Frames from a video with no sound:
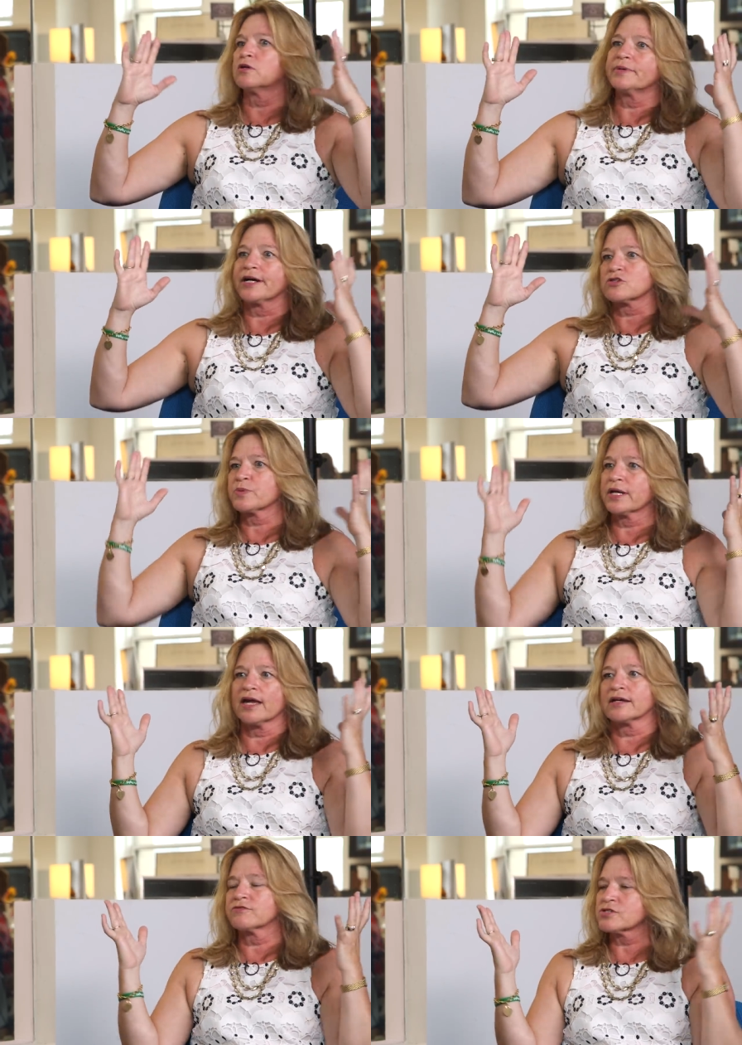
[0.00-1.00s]
Oh my gosh, we
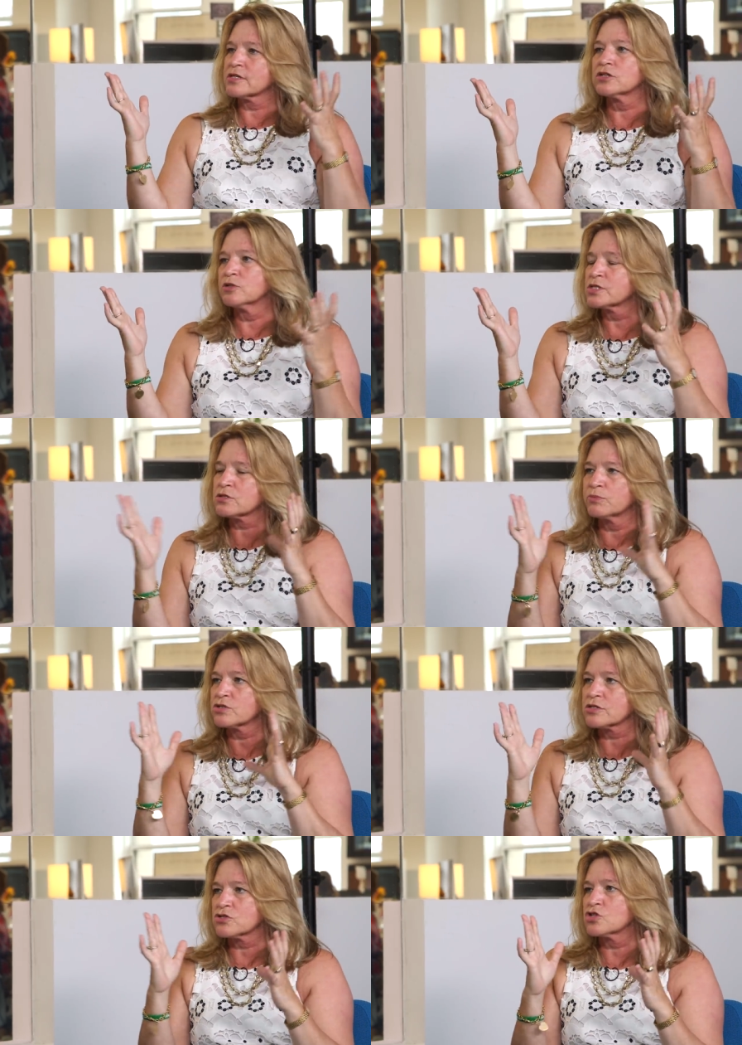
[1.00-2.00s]
can't ever send humans to
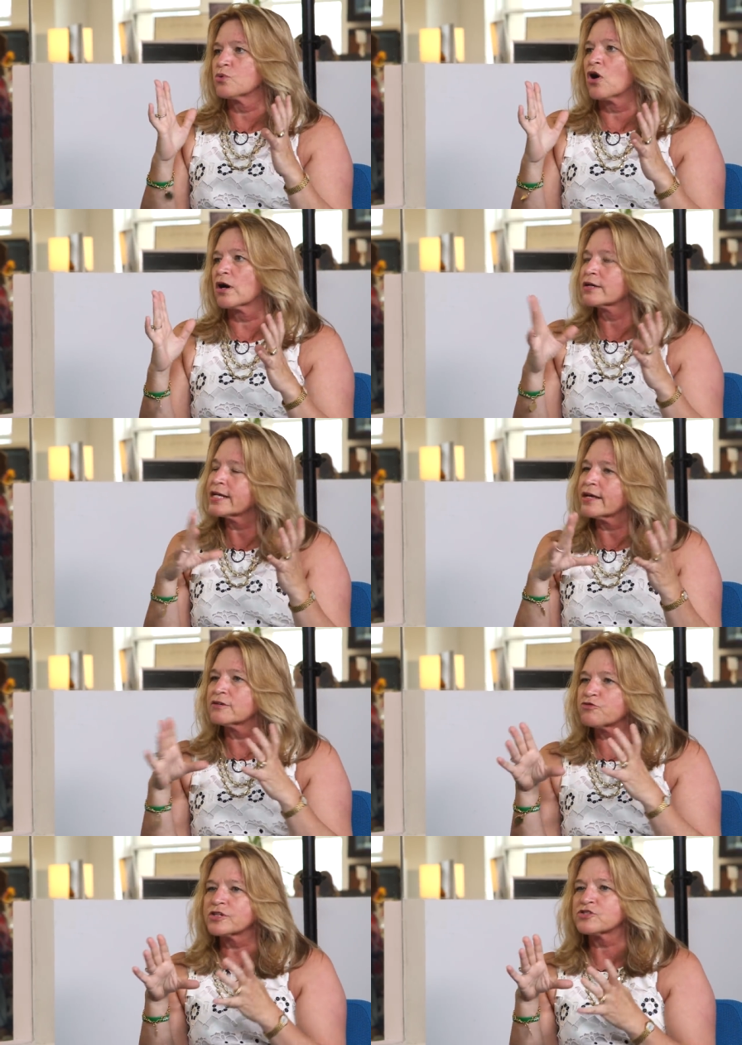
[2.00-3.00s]
Mars. It's too hard, and
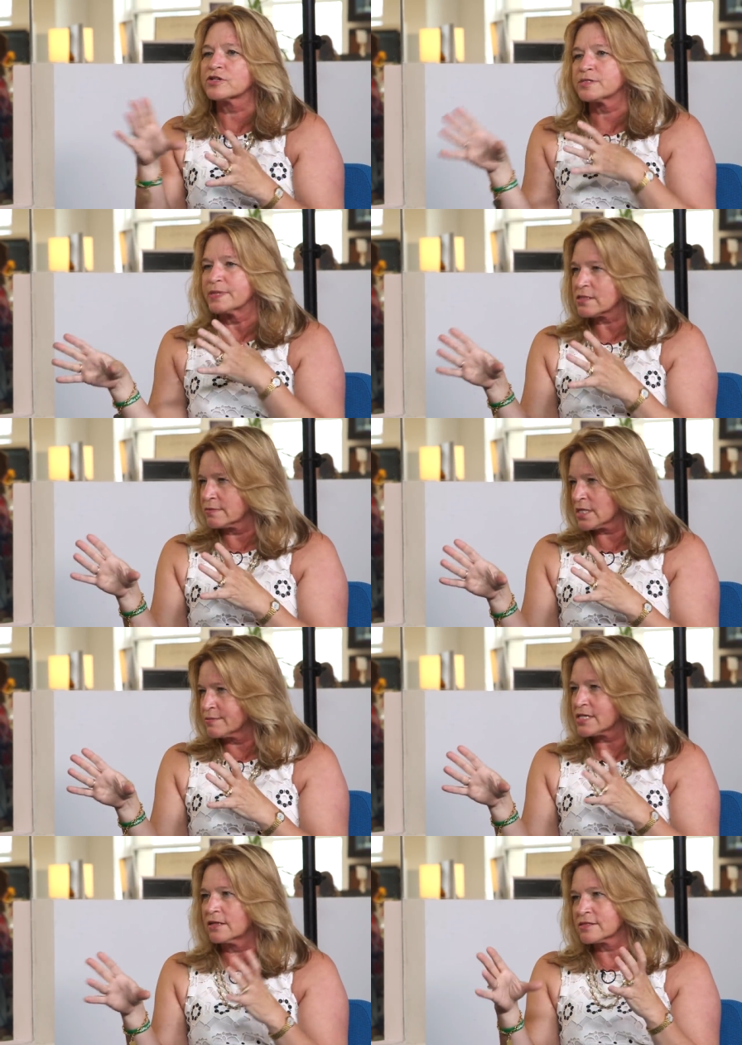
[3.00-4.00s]
and it frustrates me
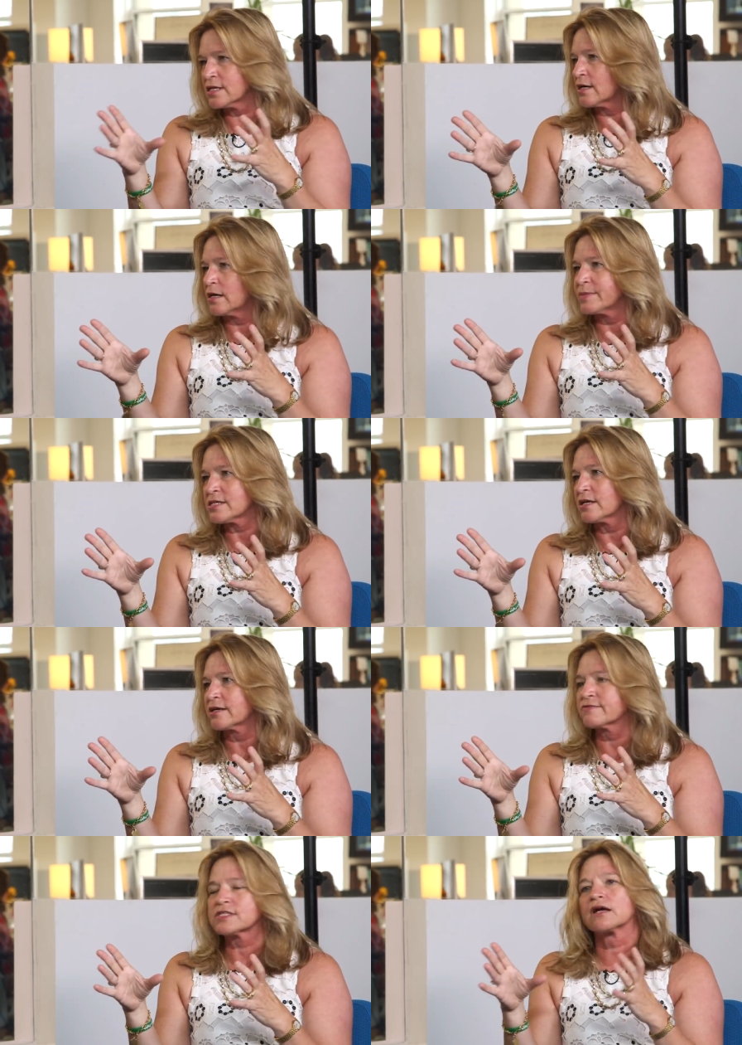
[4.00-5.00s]
sometimes. I'll see
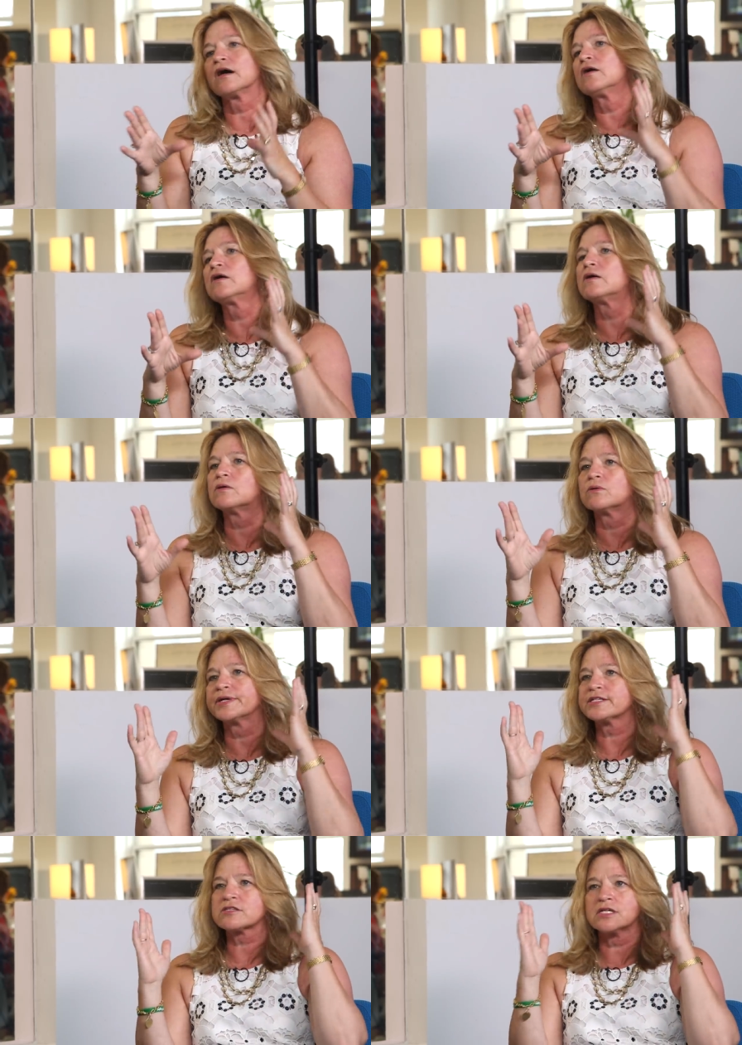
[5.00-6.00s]
commentary of saying, "Oh,
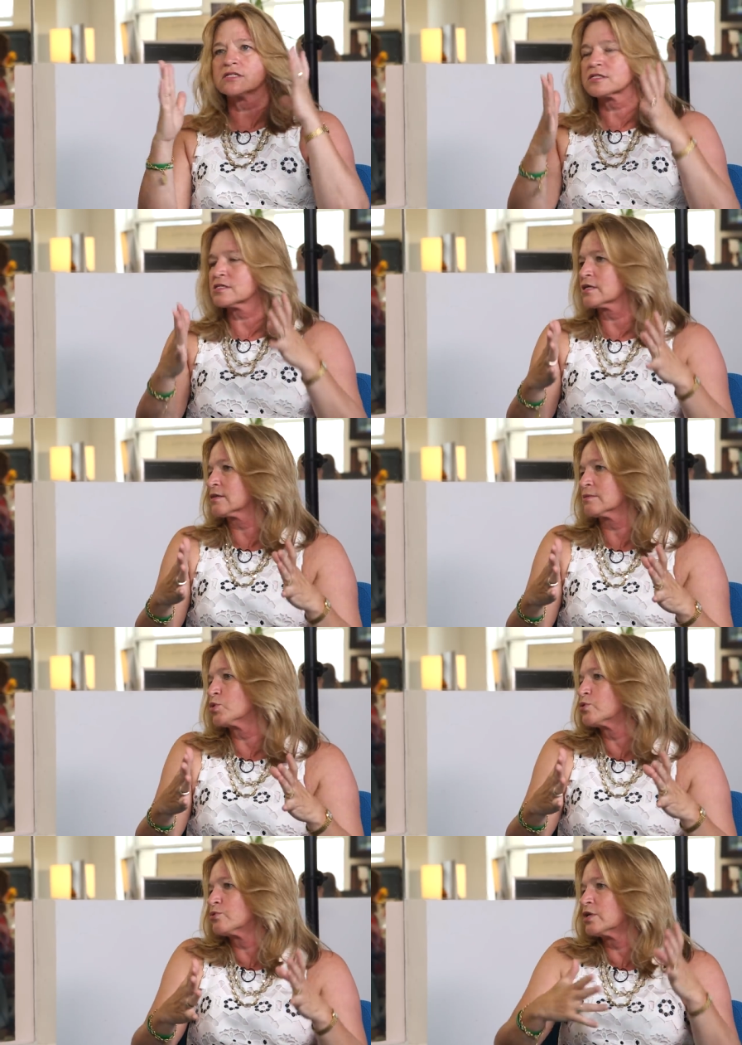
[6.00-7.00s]
we just need to stick at the
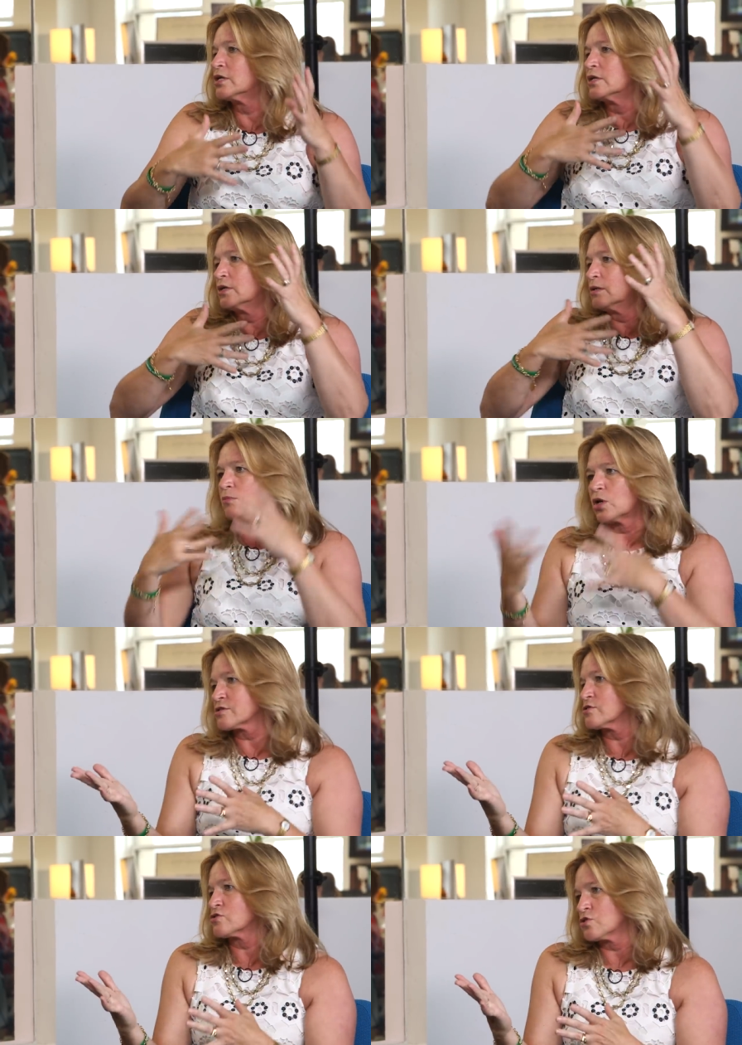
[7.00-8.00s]
moon.
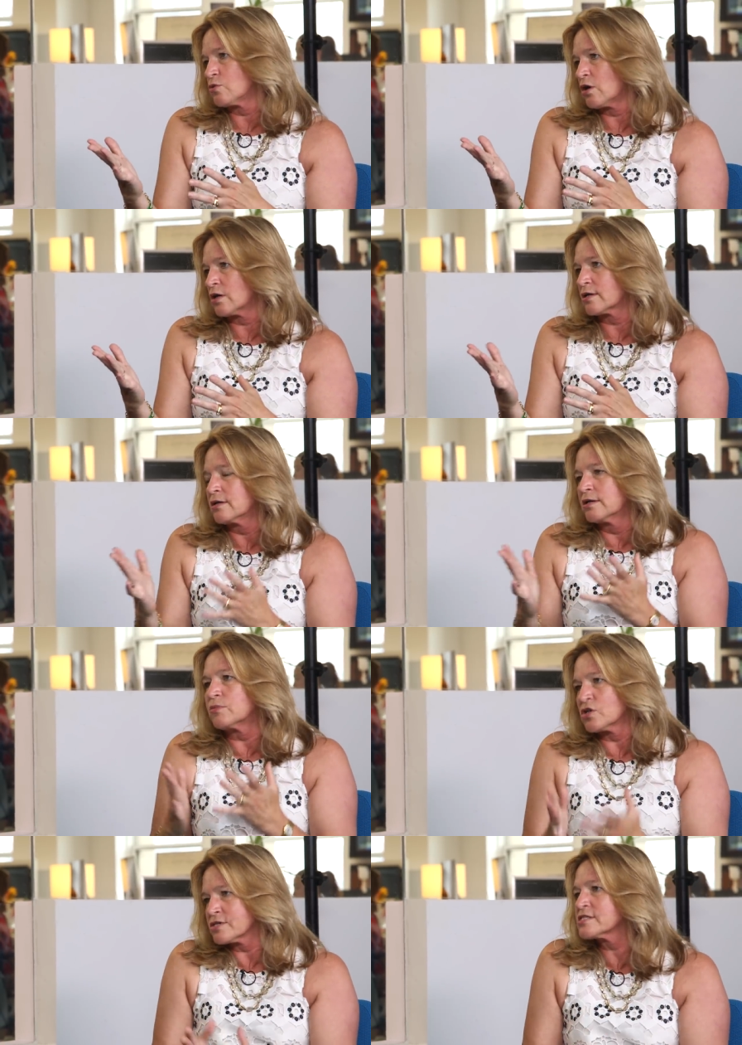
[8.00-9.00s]
Mars is too hard."
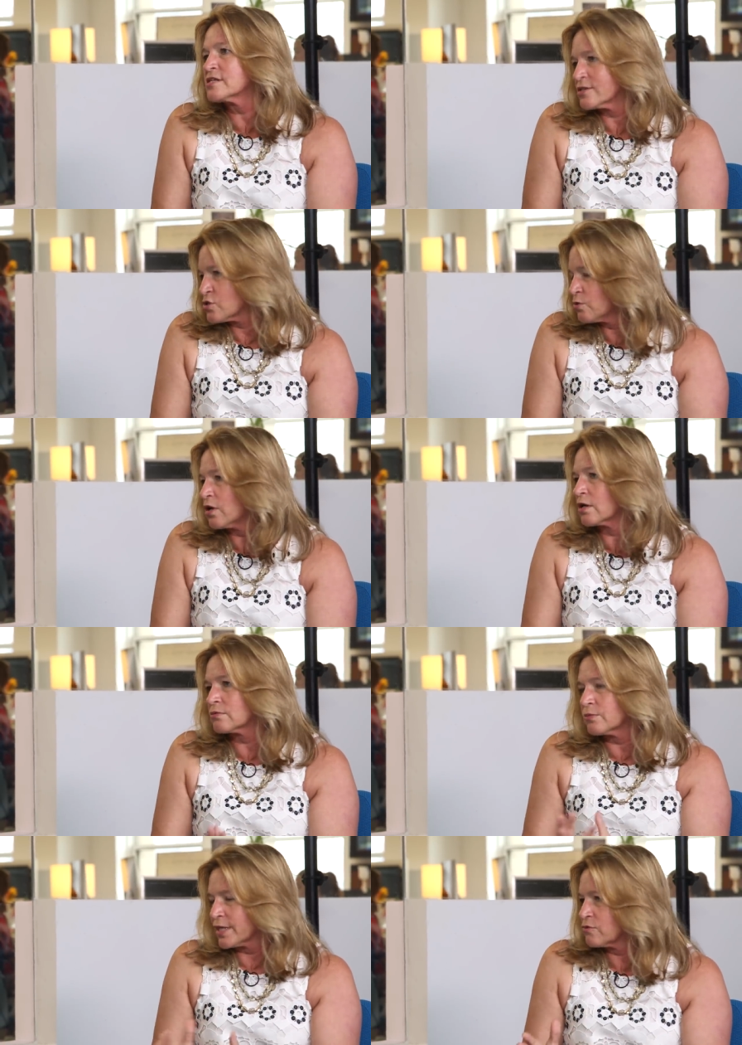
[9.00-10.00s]
Mars is not too
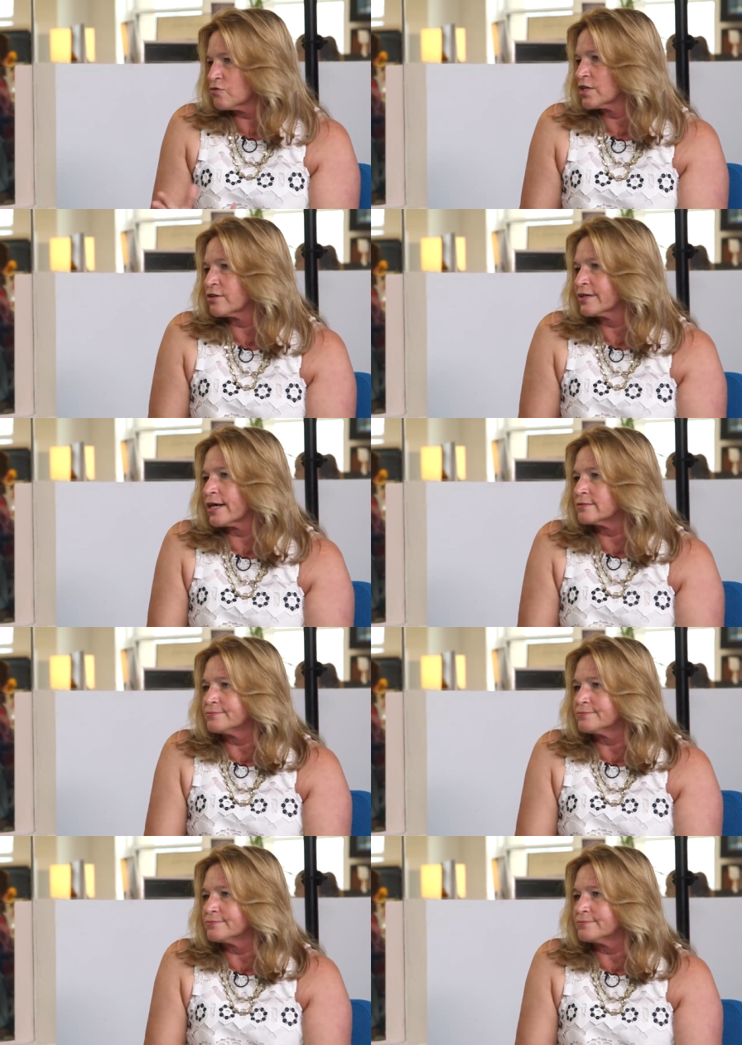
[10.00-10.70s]
hard. We can figure it out.